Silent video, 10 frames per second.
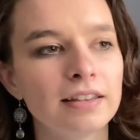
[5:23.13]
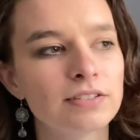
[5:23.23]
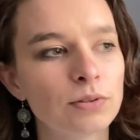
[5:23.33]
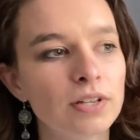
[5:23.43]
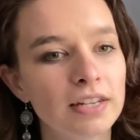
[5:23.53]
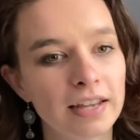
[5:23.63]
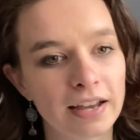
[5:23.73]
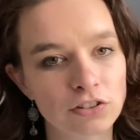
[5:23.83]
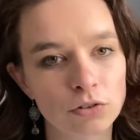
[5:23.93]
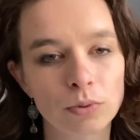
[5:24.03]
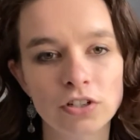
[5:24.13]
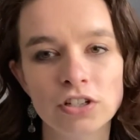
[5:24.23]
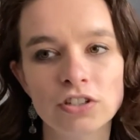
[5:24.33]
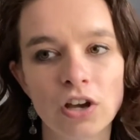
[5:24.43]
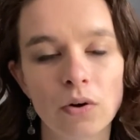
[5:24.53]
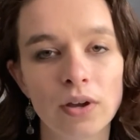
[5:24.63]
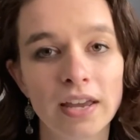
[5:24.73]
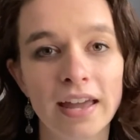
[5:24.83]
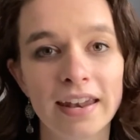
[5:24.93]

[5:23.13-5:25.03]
So then he asks her where she's going,